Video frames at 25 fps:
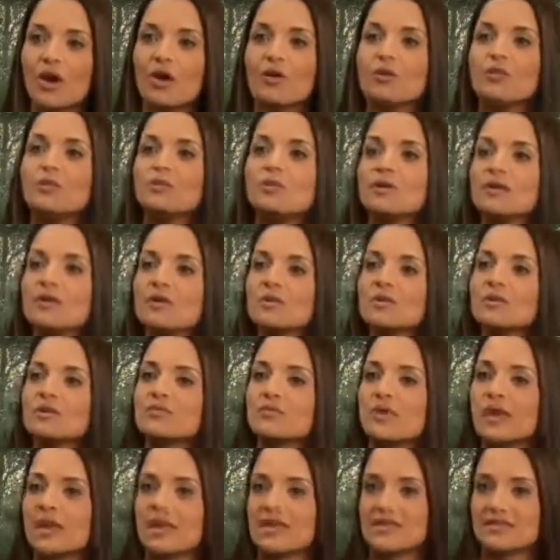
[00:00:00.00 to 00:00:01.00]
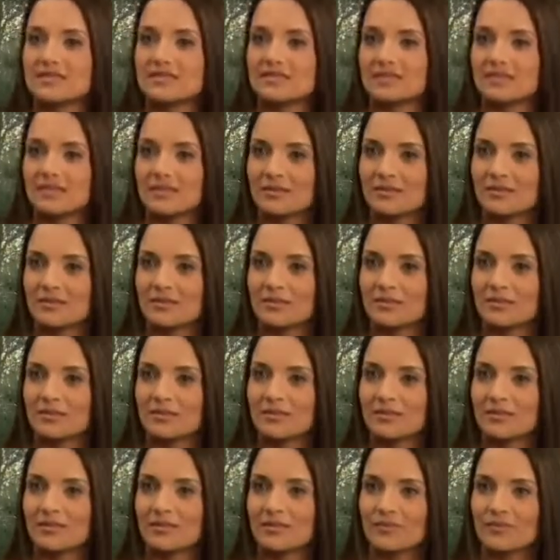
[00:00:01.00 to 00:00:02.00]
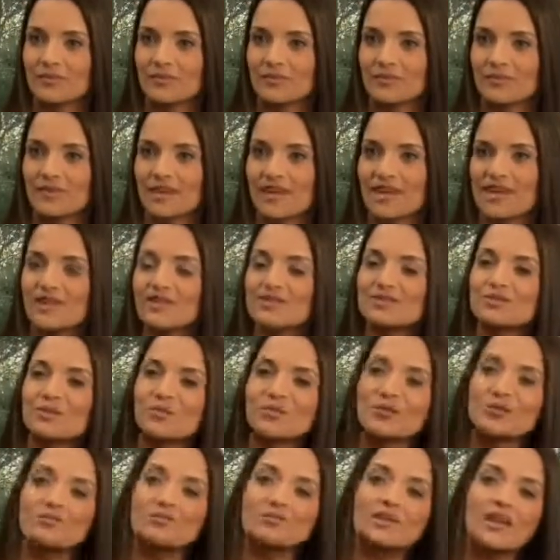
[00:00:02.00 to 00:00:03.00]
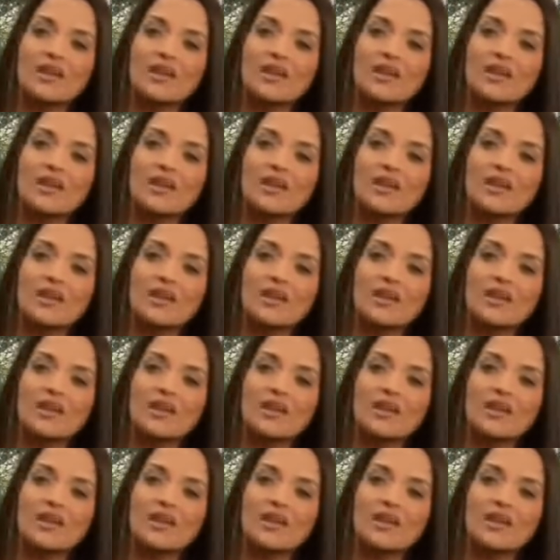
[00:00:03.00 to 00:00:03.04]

we were raised. So we